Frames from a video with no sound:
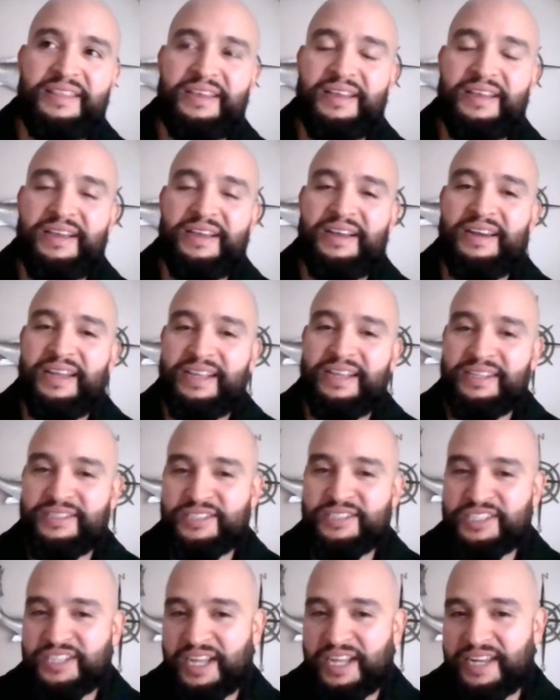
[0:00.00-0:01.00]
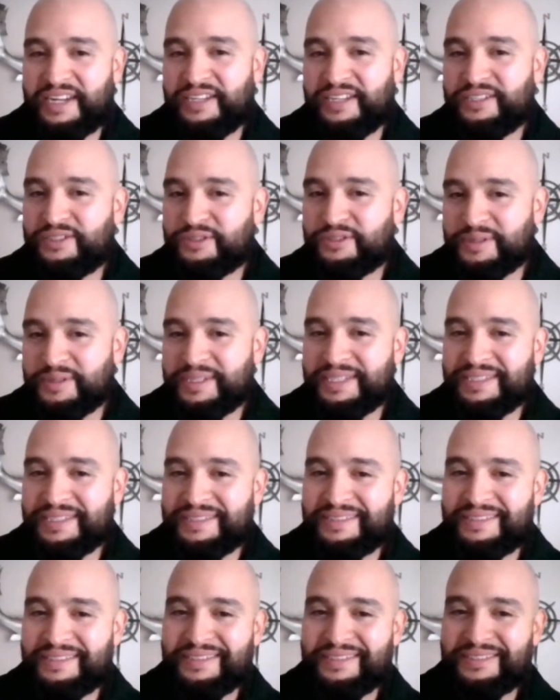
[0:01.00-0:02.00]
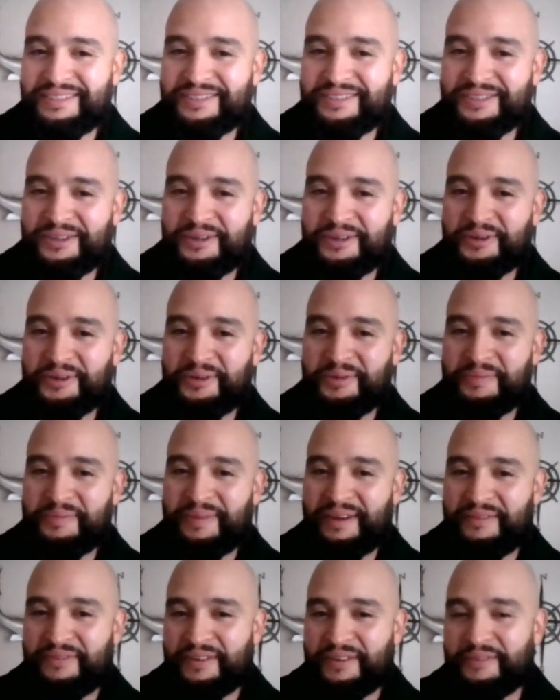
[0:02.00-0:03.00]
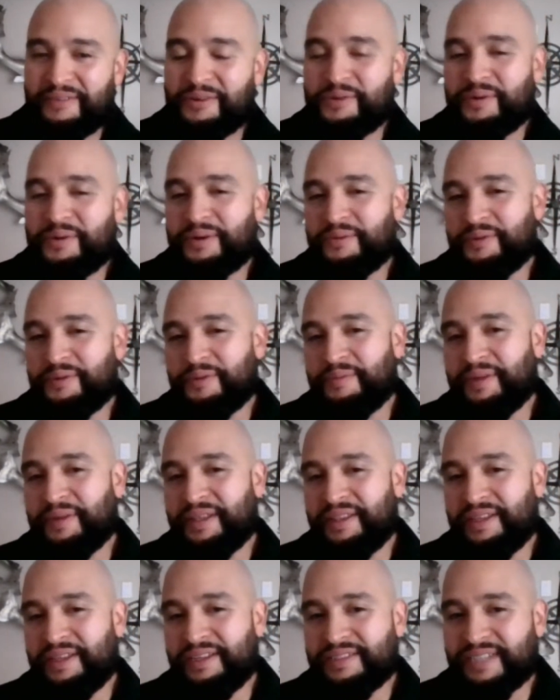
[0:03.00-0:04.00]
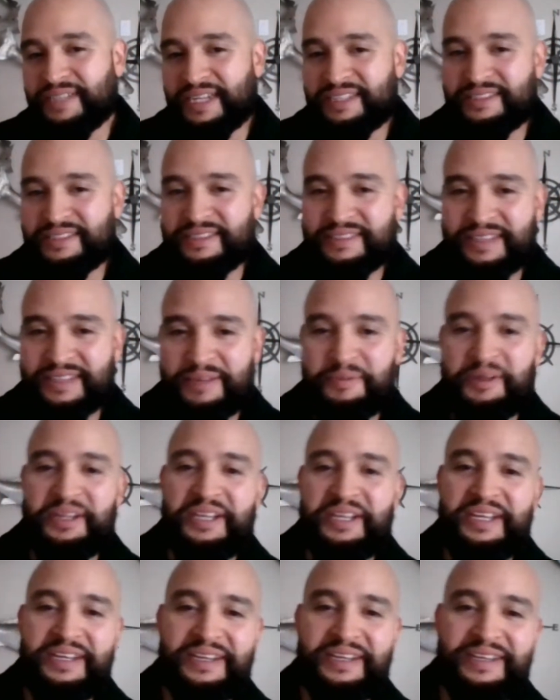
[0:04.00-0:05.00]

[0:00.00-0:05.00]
think I like shaded trees. So my favorite one would be the Texas ebony.